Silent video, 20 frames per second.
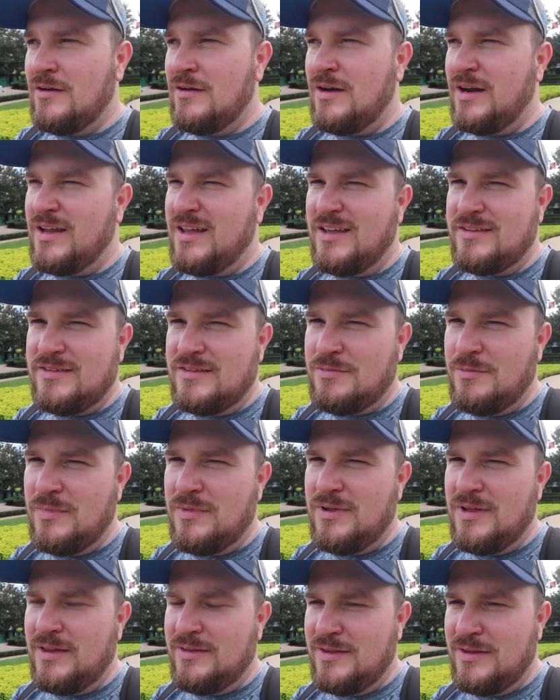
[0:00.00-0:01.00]
I guess
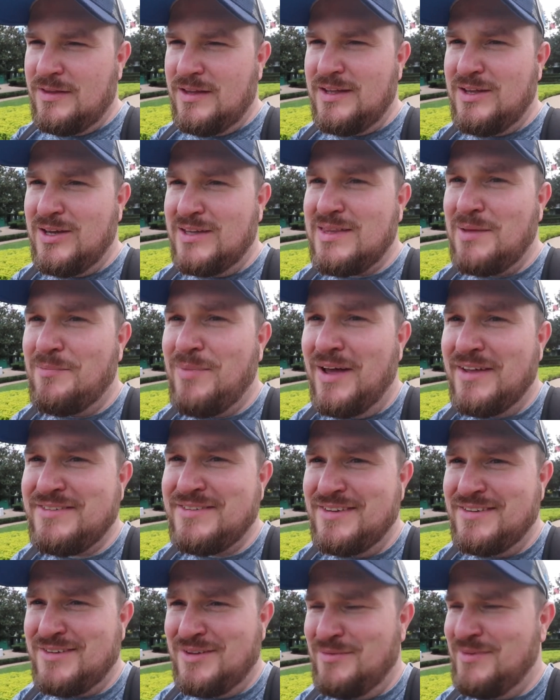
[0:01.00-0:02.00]
you get the bus
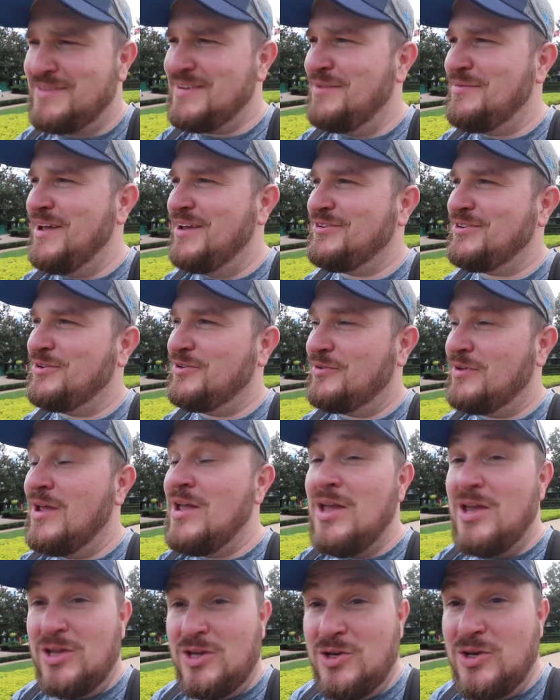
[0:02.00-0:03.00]
system. It's not Magical.
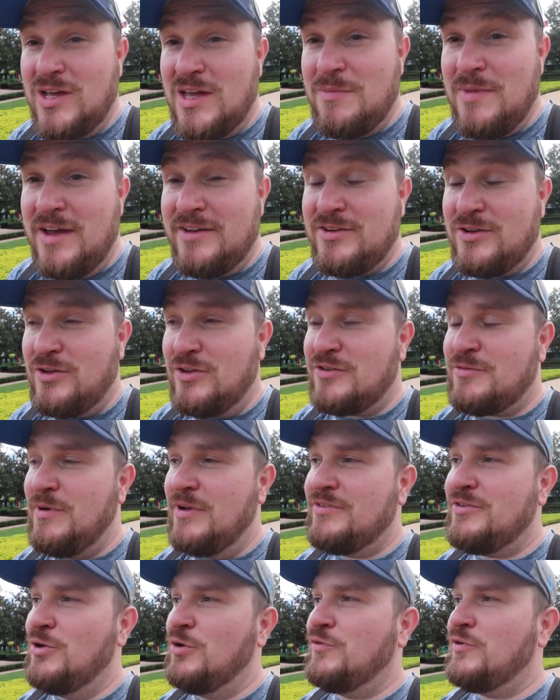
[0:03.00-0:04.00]
You do get Magical
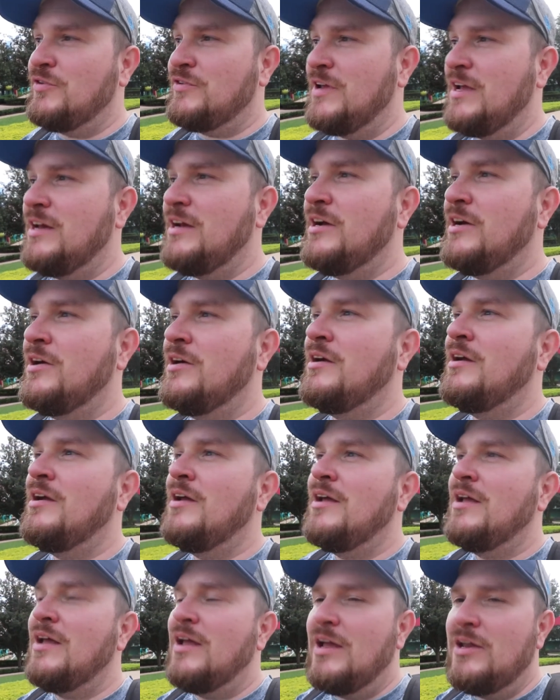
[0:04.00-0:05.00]
Express too. If you're staying here
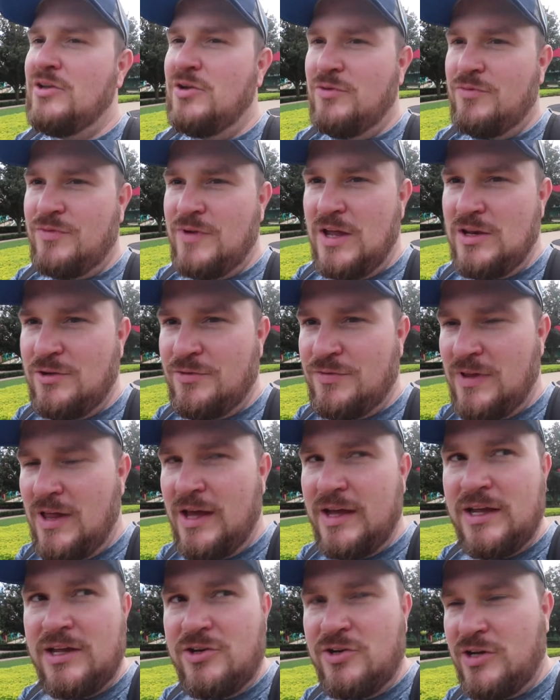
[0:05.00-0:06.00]
and you
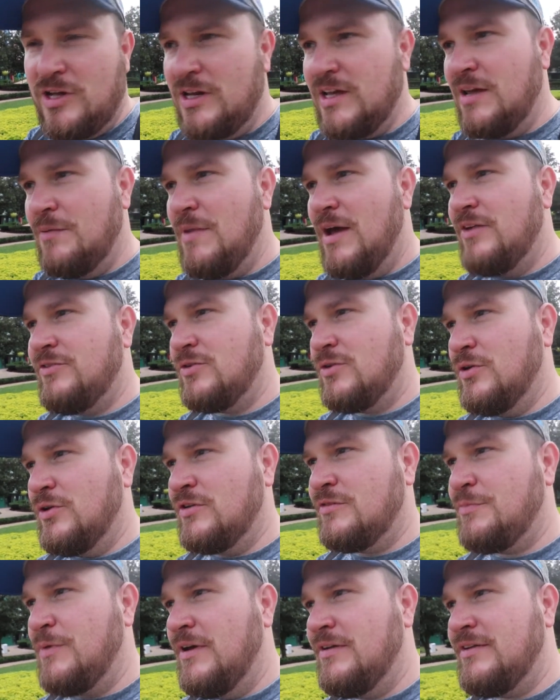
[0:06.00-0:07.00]
fly in, you're going to get Magical
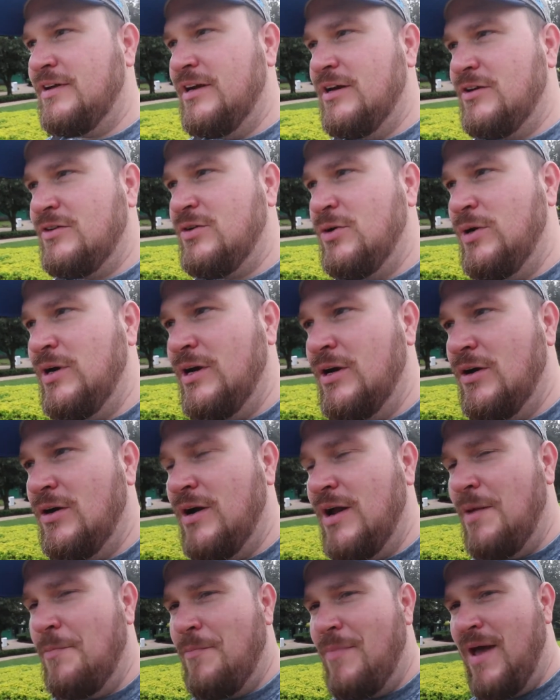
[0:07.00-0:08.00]
Express to here
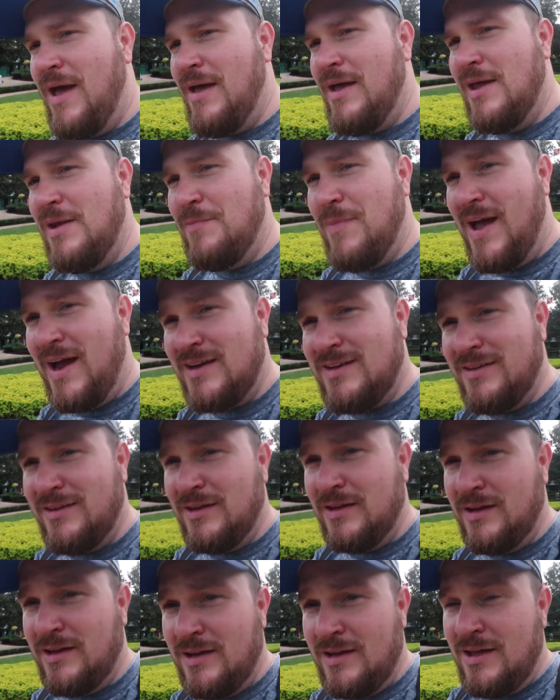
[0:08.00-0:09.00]
and back to
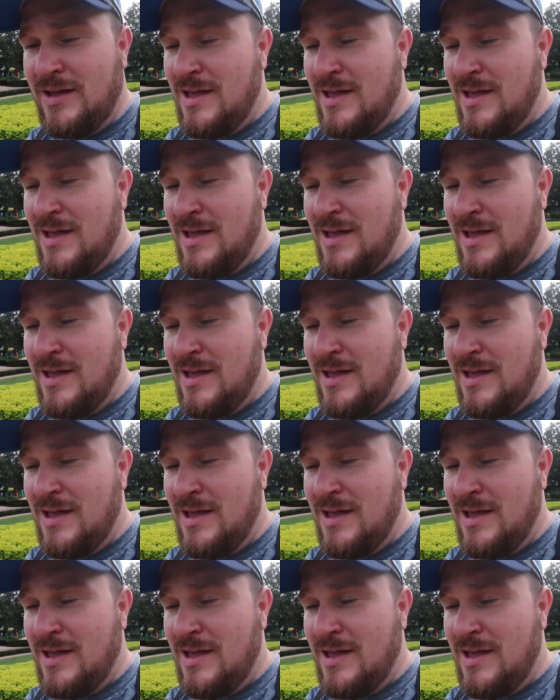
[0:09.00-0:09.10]
the